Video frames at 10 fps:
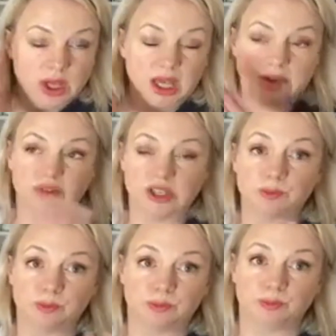If it's
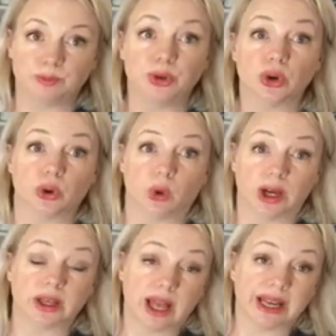pure
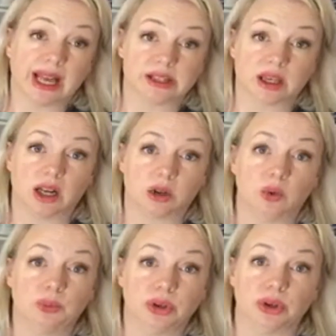white and it has a colour
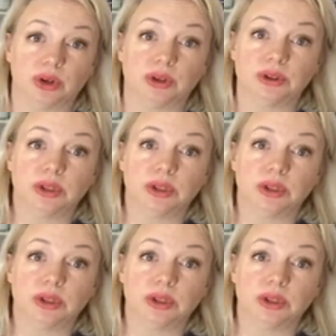called pure,